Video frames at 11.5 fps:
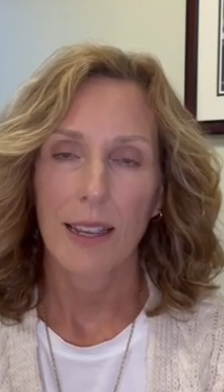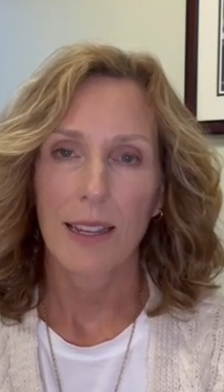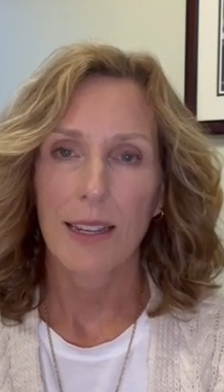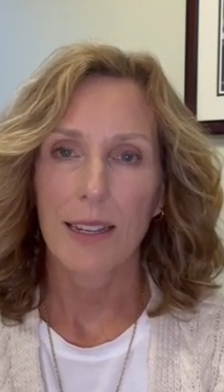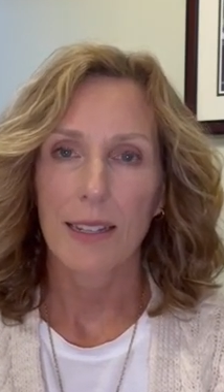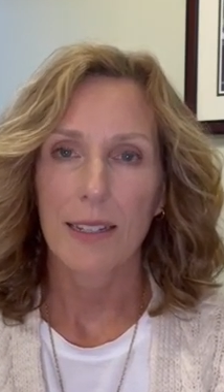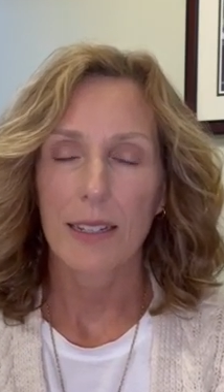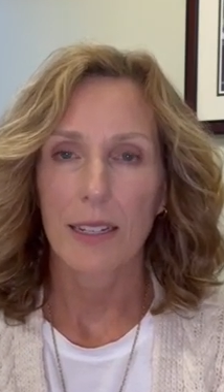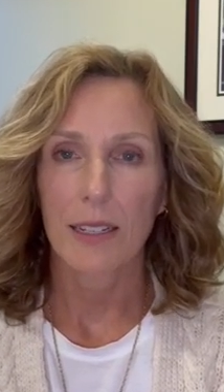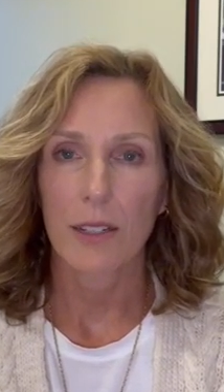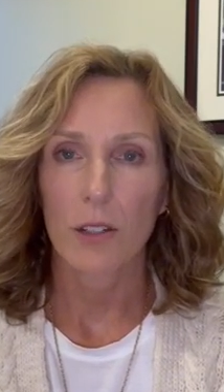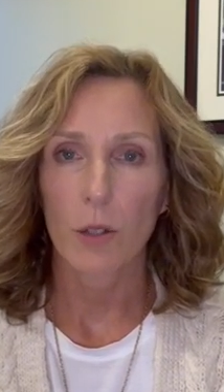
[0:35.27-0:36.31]
And
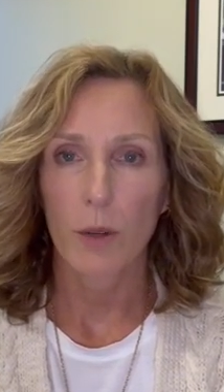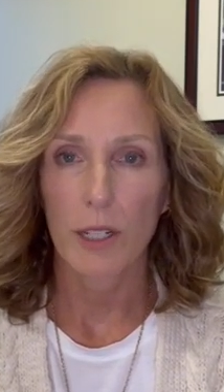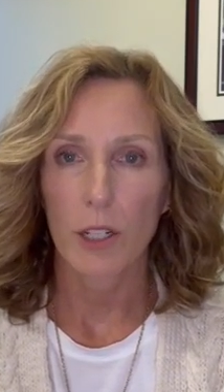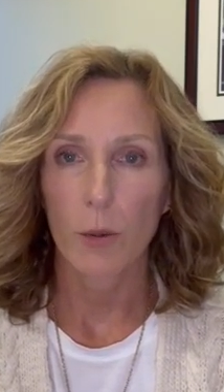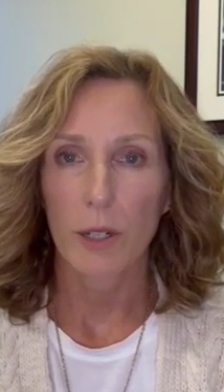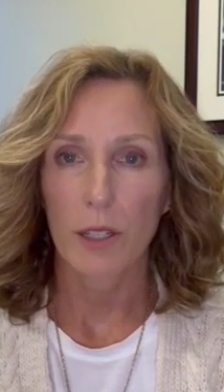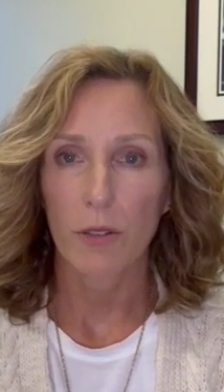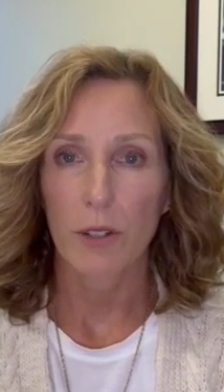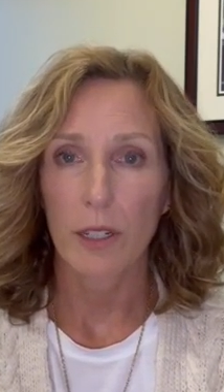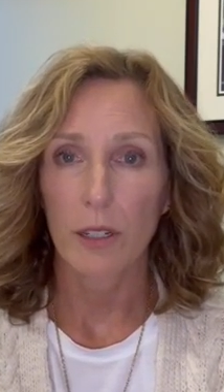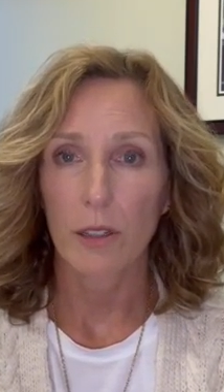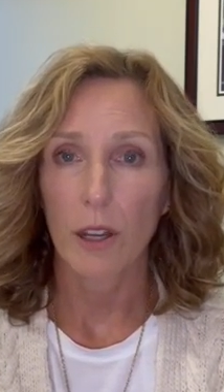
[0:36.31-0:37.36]
in
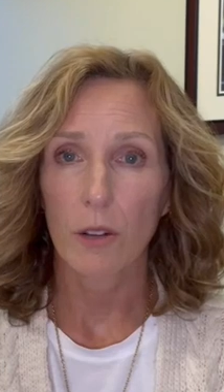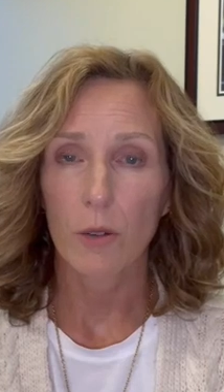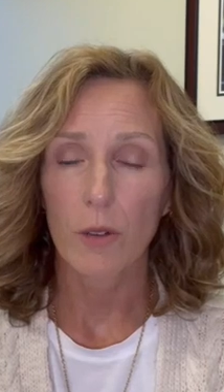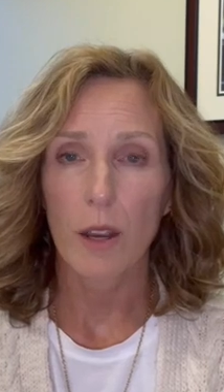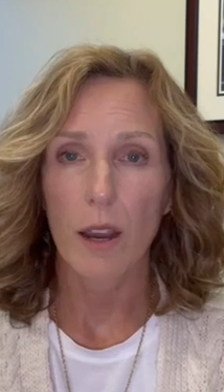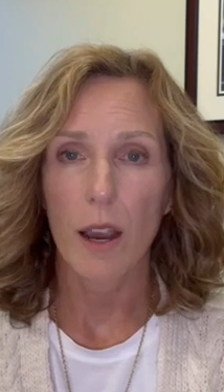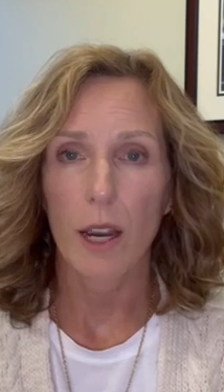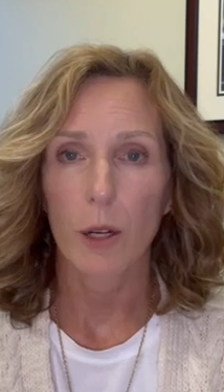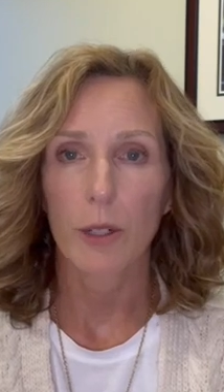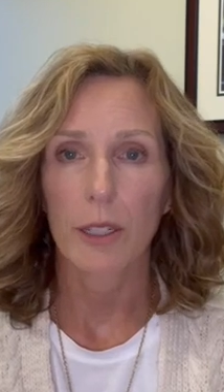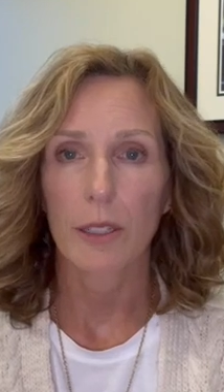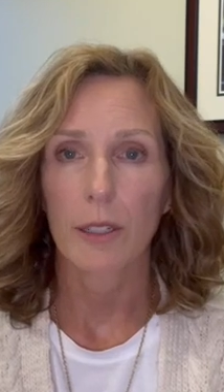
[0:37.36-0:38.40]
2023 alone,
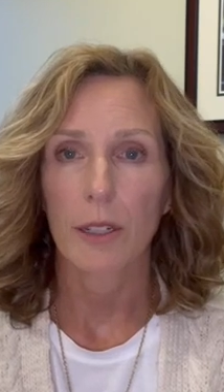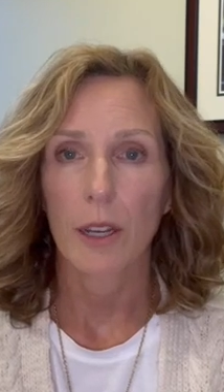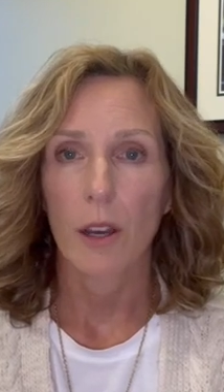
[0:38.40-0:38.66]
our